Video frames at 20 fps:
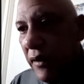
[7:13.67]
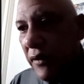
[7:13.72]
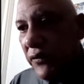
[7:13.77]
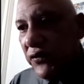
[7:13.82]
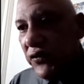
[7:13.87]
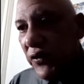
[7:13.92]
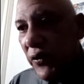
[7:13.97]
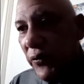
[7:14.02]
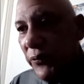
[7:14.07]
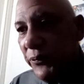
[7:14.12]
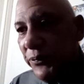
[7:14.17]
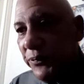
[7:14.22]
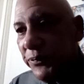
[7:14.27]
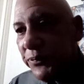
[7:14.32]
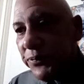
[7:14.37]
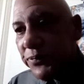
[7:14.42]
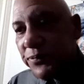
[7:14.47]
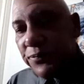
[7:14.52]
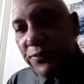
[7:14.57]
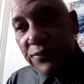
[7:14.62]
So
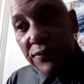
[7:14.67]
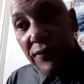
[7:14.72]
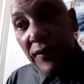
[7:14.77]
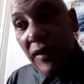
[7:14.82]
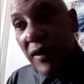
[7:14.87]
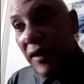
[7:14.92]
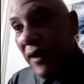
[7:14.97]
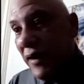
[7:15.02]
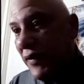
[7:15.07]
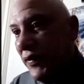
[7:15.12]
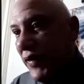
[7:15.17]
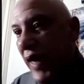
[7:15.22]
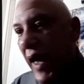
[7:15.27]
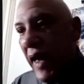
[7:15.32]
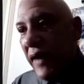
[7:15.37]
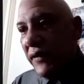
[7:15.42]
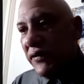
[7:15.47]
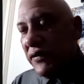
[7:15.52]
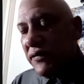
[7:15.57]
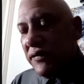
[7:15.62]
that
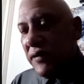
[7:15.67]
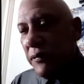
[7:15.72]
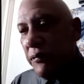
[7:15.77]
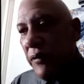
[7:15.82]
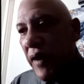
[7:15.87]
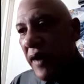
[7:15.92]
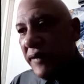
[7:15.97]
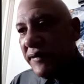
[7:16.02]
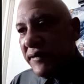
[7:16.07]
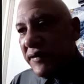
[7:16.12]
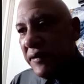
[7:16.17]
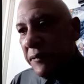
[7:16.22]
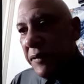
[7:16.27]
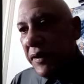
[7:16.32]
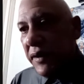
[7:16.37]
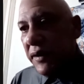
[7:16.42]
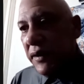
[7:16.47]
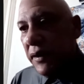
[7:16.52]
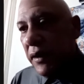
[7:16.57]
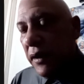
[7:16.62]
is surprising to
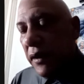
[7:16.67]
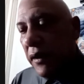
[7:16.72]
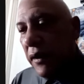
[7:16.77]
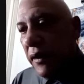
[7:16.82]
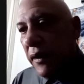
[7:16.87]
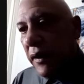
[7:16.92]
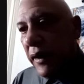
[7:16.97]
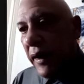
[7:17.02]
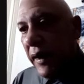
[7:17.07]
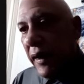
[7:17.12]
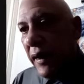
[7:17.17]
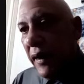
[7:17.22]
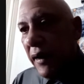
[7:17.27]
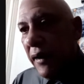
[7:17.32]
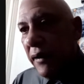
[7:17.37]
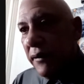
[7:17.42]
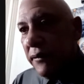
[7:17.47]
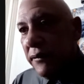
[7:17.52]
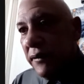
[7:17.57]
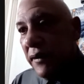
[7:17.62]
me.
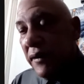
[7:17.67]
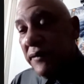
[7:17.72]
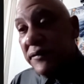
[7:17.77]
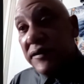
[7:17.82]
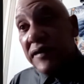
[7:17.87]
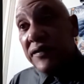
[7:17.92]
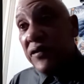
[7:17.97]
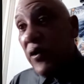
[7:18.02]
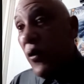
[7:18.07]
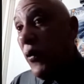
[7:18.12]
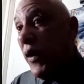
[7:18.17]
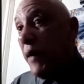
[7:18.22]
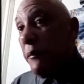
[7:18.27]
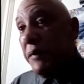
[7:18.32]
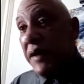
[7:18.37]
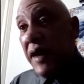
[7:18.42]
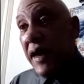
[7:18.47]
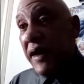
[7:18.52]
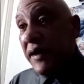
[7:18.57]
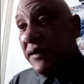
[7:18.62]
This whole
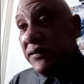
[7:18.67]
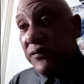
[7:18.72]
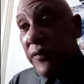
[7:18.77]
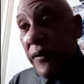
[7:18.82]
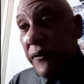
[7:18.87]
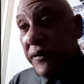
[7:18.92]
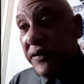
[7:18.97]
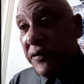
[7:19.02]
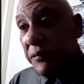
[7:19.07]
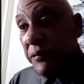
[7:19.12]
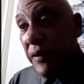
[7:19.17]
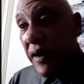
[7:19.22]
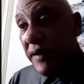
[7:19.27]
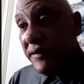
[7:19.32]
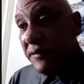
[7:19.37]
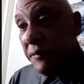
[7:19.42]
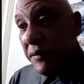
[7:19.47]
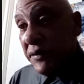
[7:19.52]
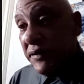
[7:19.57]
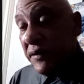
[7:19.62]
NBA is very
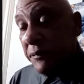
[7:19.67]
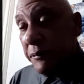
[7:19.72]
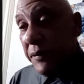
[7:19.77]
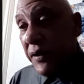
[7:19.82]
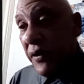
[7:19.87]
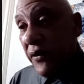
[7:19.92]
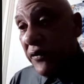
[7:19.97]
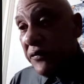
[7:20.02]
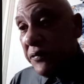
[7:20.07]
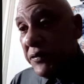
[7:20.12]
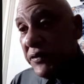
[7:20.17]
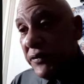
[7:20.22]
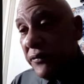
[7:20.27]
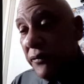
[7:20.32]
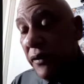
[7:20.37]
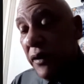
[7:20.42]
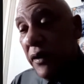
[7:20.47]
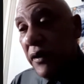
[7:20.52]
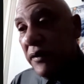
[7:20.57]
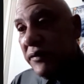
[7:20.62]
surprising to me, to be honest with you.
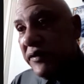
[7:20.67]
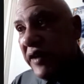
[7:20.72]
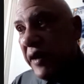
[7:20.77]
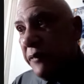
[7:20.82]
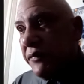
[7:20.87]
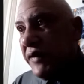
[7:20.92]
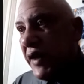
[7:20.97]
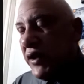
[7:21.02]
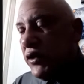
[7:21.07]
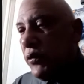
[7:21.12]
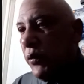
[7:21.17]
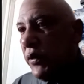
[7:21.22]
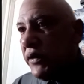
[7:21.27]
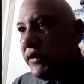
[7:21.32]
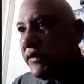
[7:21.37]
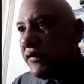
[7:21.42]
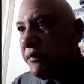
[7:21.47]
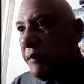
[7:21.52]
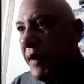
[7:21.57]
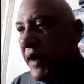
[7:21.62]
Teams that you would
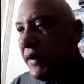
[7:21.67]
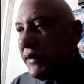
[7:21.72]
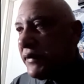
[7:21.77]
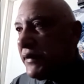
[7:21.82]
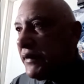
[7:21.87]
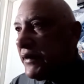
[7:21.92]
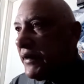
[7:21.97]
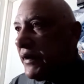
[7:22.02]
expect